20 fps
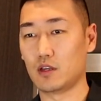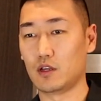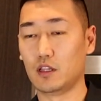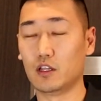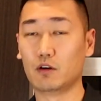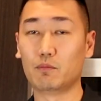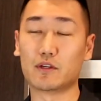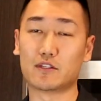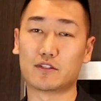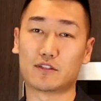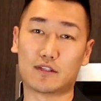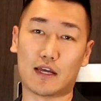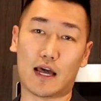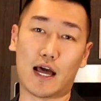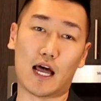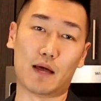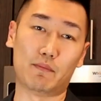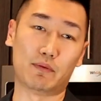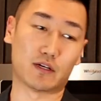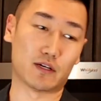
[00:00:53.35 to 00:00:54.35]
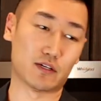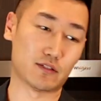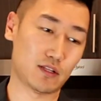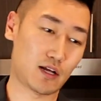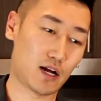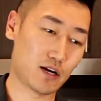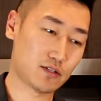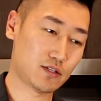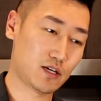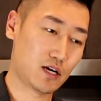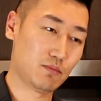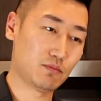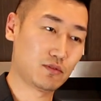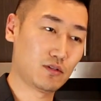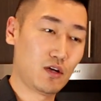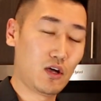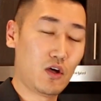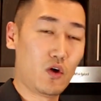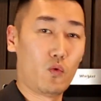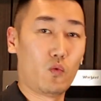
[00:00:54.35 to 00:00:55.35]
little bit sad because a lot of
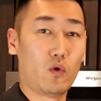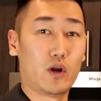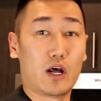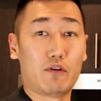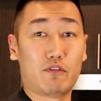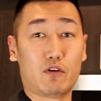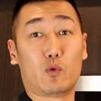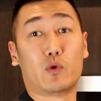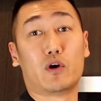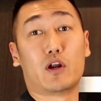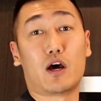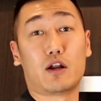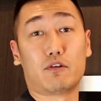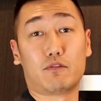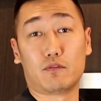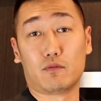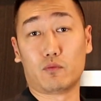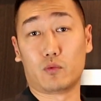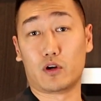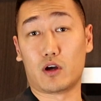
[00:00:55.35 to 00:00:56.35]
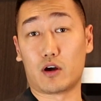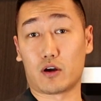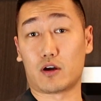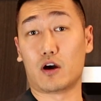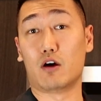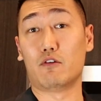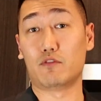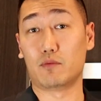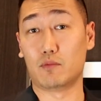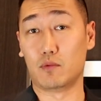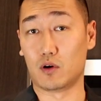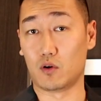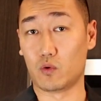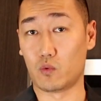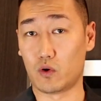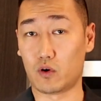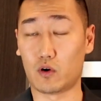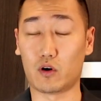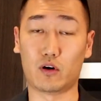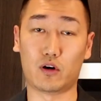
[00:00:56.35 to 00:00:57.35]
times whenever we're not
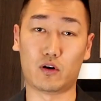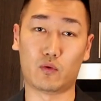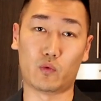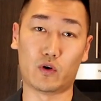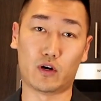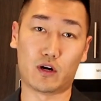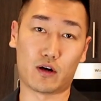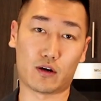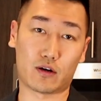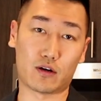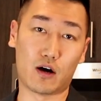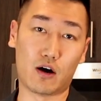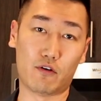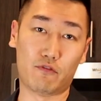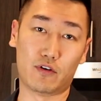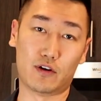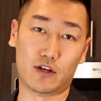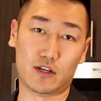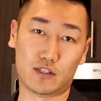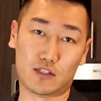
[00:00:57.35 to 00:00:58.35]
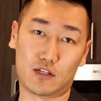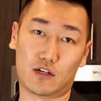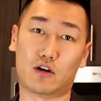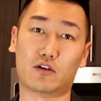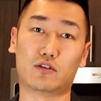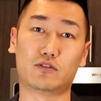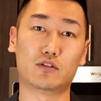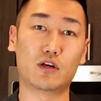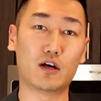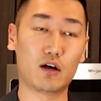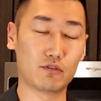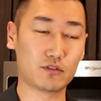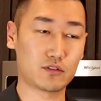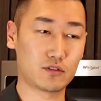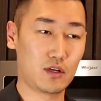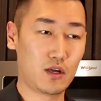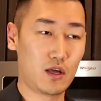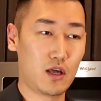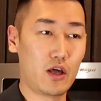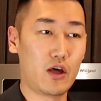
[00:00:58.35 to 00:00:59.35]
comfortable or we're not confident in
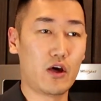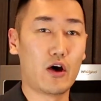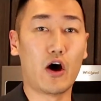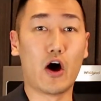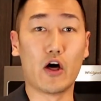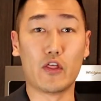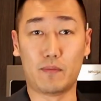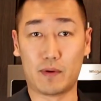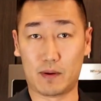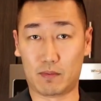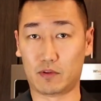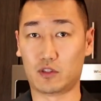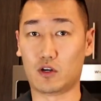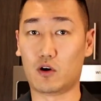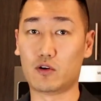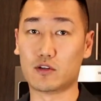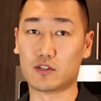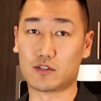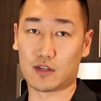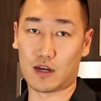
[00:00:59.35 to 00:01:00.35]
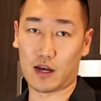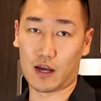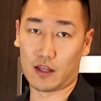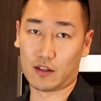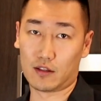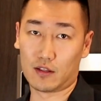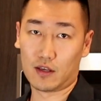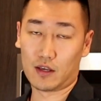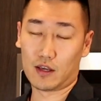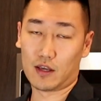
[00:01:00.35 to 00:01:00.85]
ourselves, other people notice that